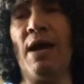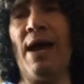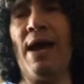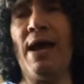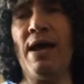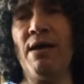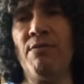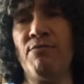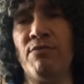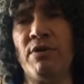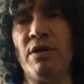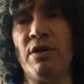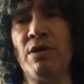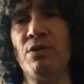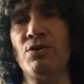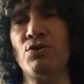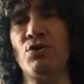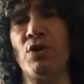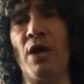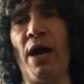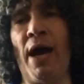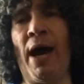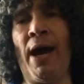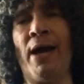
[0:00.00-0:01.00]

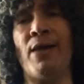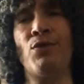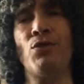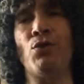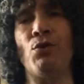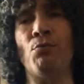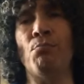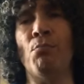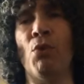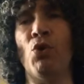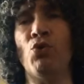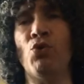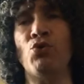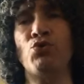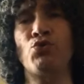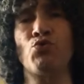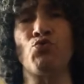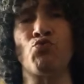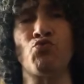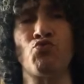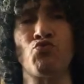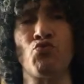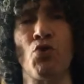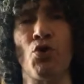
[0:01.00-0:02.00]
heaviest and the most
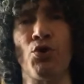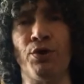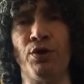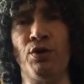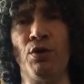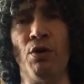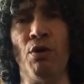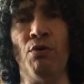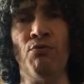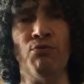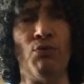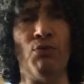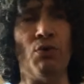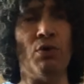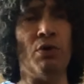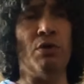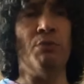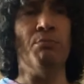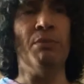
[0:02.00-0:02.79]
rugged of all,